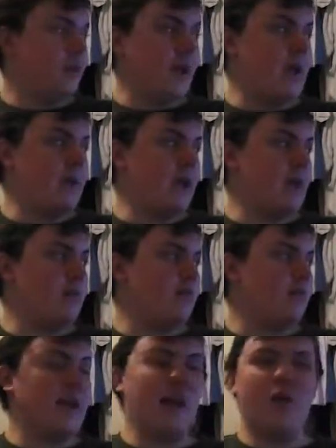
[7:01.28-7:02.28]
Game
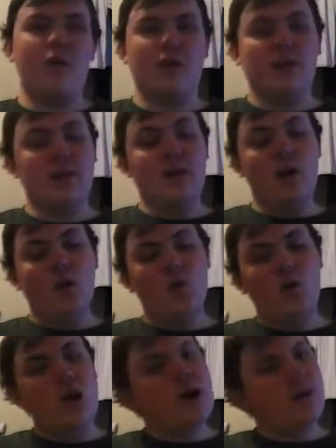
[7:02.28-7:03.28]
3, however,
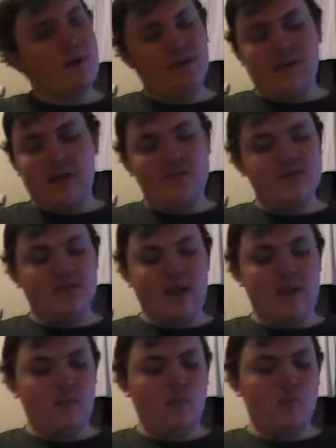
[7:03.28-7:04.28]
kind of went down the
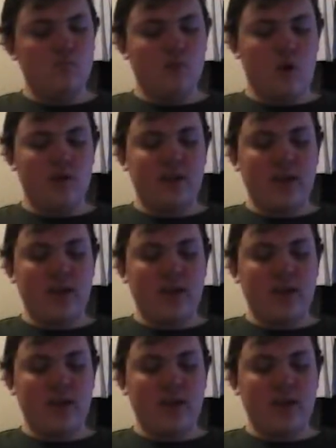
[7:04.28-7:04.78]
same road